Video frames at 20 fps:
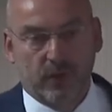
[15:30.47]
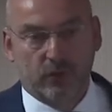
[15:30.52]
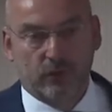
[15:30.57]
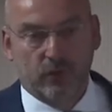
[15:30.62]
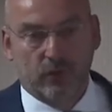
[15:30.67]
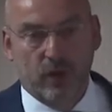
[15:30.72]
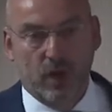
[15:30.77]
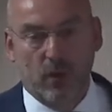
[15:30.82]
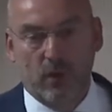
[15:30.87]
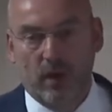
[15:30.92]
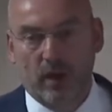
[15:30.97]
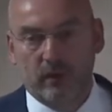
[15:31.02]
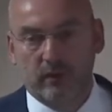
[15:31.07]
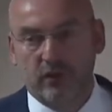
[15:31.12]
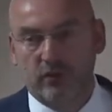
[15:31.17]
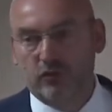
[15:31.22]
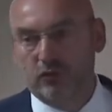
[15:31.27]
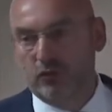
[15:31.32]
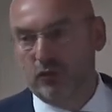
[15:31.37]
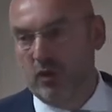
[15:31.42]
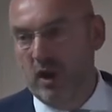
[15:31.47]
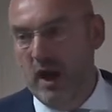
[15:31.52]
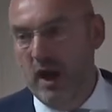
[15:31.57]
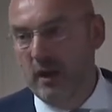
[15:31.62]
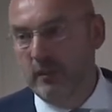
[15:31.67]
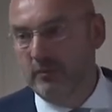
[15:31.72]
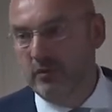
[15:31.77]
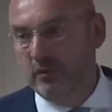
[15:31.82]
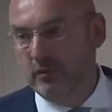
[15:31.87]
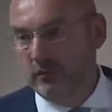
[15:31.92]
So now I
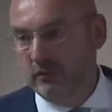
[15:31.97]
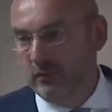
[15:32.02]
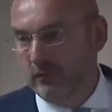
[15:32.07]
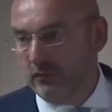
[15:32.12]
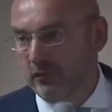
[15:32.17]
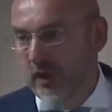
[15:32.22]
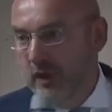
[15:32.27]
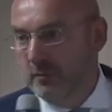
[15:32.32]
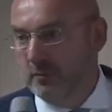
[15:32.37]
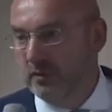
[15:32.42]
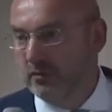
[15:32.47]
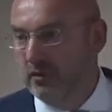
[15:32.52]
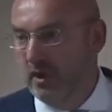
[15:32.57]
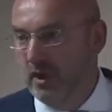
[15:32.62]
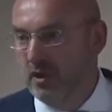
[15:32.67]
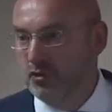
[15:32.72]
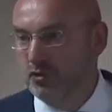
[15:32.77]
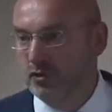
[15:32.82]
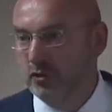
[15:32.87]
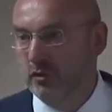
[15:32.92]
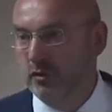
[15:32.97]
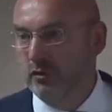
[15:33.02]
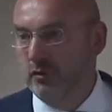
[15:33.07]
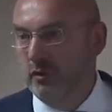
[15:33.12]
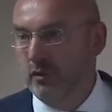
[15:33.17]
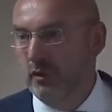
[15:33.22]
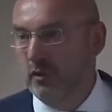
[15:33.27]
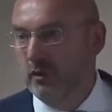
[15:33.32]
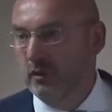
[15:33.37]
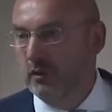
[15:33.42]
described
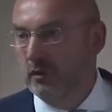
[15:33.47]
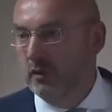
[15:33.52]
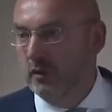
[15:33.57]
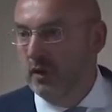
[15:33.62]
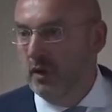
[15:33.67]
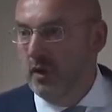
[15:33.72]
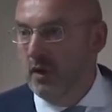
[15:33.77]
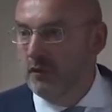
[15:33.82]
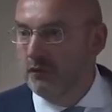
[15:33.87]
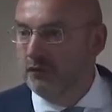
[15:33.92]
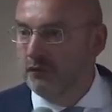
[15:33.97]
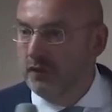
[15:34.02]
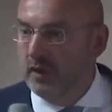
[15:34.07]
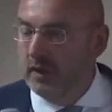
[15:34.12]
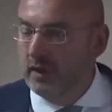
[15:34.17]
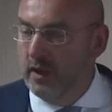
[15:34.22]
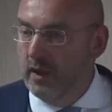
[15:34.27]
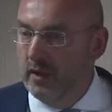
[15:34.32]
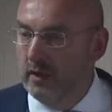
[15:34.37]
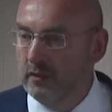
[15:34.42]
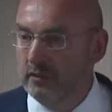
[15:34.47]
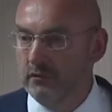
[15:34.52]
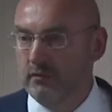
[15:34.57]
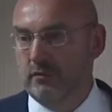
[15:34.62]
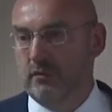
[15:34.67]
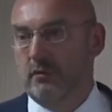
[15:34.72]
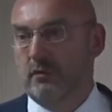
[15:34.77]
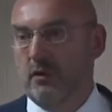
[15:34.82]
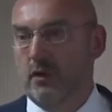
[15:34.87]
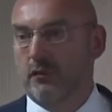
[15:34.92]
fragmentation,
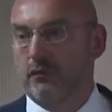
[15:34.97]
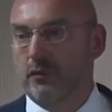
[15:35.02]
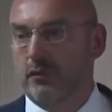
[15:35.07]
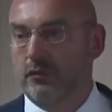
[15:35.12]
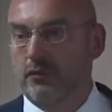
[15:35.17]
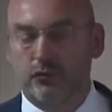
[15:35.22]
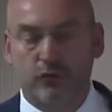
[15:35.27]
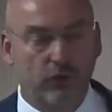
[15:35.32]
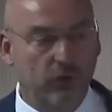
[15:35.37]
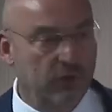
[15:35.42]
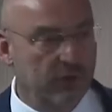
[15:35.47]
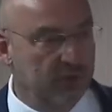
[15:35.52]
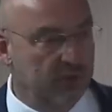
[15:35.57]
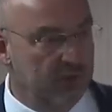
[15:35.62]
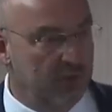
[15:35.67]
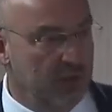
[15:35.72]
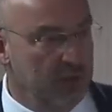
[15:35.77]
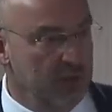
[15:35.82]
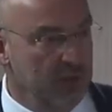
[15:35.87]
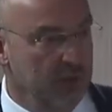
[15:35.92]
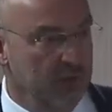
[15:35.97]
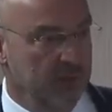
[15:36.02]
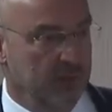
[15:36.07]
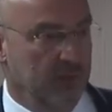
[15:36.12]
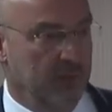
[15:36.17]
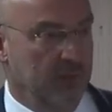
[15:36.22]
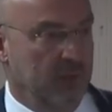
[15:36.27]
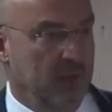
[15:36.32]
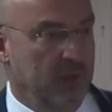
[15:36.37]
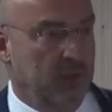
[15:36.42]
feelings of uncertainty,
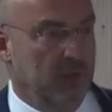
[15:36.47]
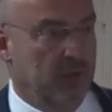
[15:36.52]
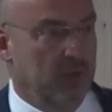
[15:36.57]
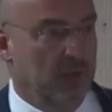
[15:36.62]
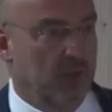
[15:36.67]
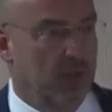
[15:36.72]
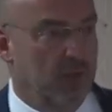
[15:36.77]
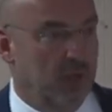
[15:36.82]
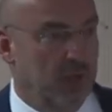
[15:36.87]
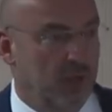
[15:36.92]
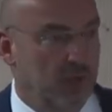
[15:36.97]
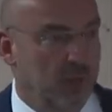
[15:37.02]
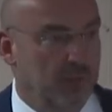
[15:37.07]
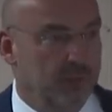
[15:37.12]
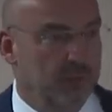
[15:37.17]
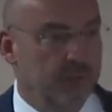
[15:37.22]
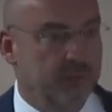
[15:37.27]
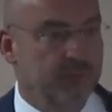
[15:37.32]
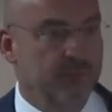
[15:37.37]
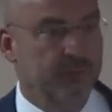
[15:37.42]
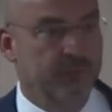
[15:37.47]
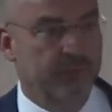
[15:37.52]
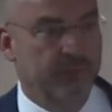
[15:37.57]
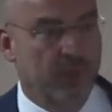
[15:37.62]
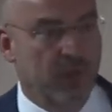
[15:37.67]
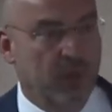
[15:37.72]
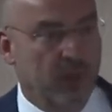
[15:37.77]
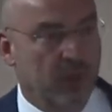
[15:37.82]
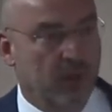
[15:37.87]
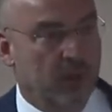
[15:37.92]

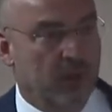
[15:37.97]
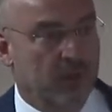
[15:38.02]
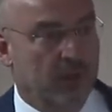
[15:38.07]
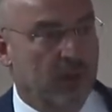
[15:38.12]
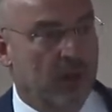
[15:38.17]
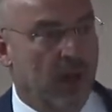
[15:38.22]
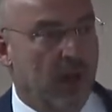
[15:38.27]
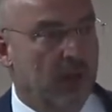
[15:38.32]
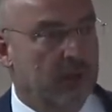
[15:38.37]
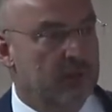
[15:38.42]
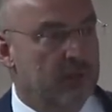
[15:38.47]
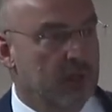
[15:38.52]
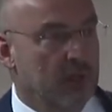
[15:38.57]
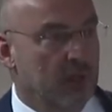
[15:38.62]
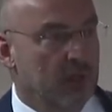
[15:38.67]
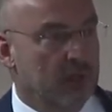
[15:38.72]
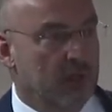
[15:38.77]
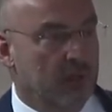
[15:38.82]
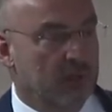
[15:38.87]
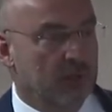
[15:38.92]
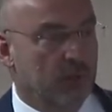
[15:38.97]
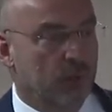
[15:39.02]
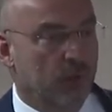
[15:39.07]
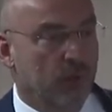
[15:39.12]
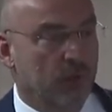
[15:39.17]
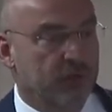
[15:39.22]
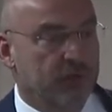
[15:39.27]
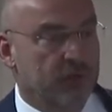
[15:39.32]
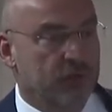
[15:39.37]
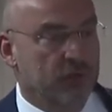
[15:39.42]
the idea that the
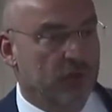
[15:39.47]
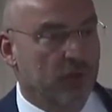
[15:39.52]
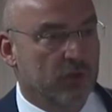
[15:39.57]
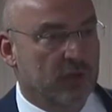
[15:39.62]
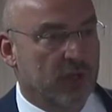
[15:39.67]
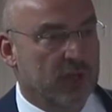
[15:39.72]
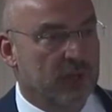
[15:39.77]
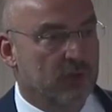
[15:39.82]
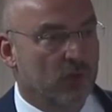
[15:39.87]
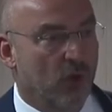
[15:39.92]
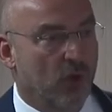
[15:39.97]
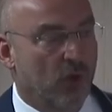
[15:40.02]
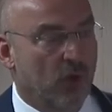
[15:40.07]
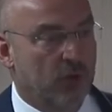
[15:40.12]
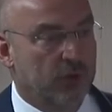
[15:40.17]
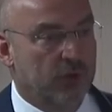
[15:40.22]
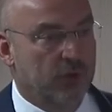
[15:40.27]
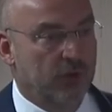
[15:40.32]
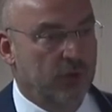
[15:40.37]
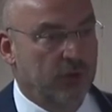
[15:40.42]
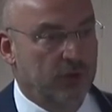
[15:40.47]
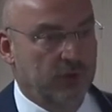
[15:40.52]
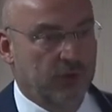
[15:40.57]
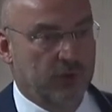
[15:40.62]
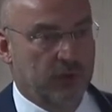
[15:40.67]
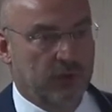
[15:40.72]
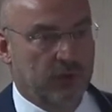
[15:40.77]
world is not in order,